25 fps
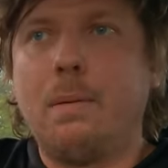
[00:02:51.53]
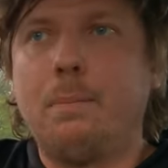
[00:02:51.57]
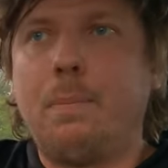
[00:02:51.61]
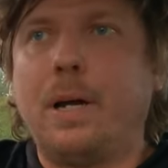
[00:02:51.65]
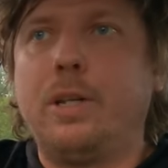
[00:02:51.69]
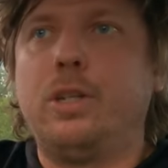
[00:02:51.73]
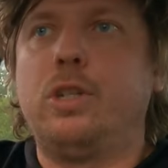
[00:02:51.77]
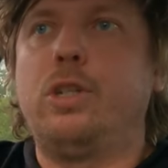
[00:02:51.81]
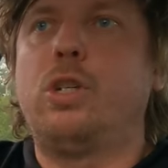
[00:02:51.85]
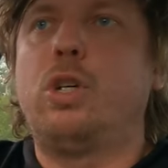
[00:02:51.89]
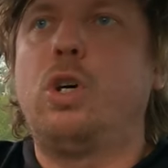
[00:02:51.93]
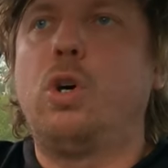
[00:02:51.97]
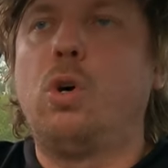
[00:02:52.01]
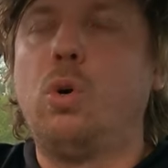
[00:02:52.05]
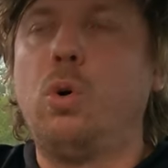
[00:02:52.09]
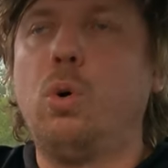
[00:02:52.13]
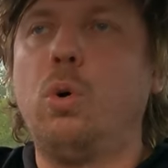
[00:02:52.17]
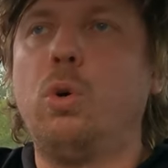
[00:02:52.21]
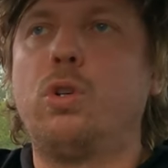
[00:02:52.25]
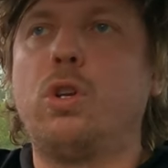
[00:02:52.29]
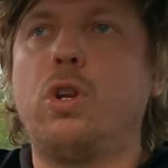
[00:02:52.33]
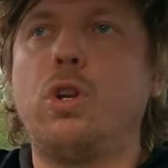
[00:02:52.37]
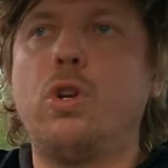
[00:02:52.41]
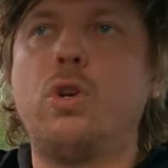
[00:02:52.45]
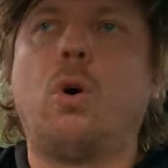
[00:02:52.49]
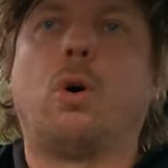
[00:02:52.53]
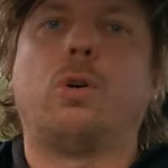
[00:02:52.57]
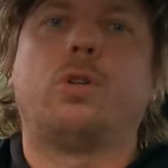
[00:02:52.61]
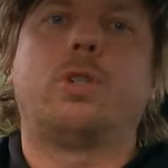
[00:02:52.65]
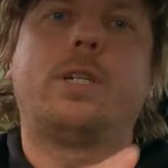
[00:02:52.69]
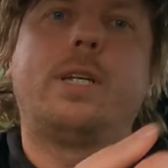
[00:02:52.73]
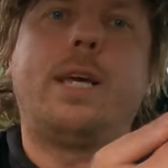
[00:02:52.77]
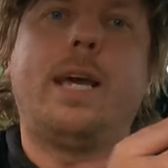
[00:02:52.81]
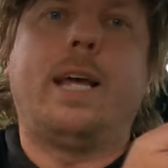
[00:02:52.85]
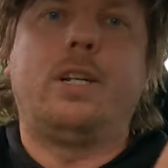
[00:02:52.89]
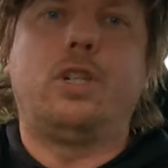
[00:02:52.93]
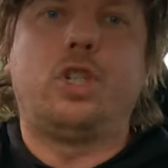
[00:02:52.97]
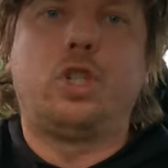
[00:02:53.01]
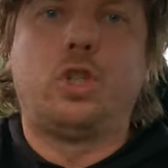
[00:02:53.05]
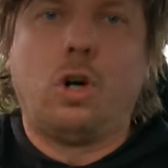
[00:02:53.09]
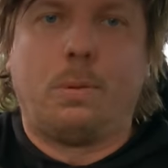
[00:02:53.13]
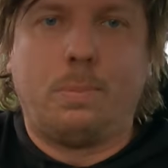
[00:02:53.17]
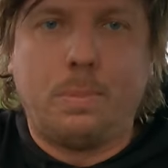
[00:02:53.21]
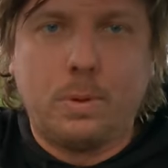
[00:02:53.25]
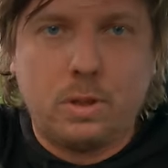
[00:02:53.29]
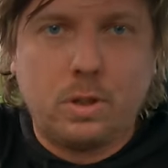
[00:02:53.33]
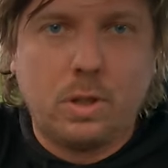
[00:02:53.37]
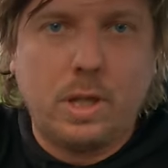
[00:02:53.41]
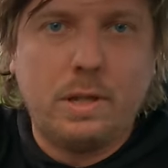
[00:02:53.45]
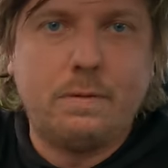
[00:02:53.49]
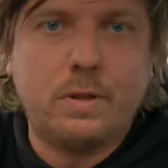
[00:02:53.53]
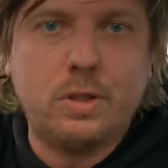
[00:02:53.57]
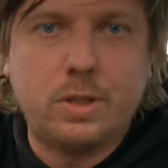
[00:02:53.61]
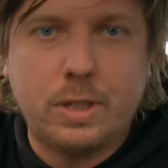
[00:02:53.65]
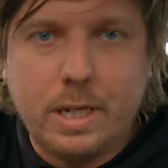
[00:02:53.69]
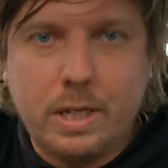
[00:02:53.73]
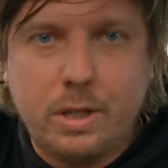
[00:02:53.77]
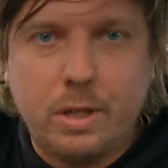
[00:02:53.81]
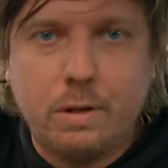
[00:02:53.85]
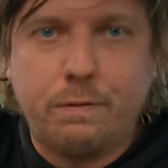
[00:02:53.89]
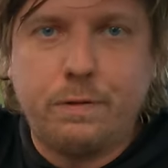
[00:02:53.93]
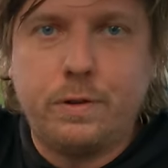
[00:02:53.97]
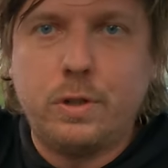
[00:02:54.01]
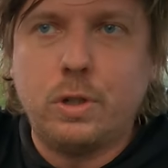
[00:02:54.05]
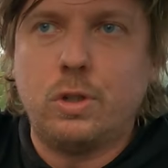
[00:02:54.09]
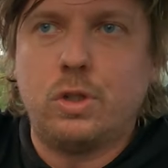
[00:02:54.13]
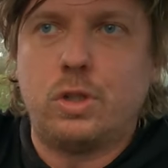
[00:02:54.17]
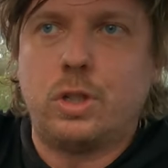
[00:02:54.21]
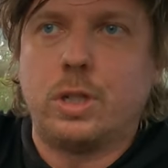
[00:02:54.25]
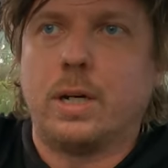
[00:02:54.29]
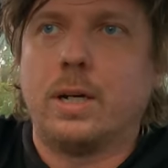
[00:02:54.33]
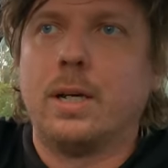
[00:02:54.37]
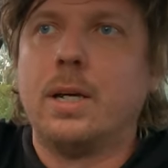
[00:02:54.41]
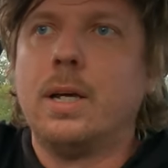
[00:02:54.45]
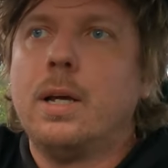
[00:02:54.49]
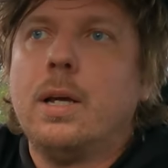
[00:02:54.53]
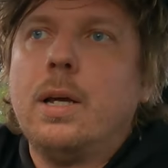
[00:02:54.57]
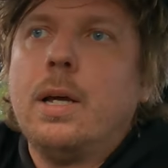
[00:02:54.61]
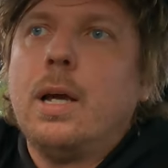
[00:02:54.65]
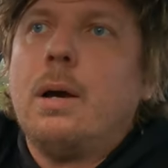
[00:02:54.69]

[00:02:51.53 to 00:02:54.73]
but you could not get shop and delivers in the future.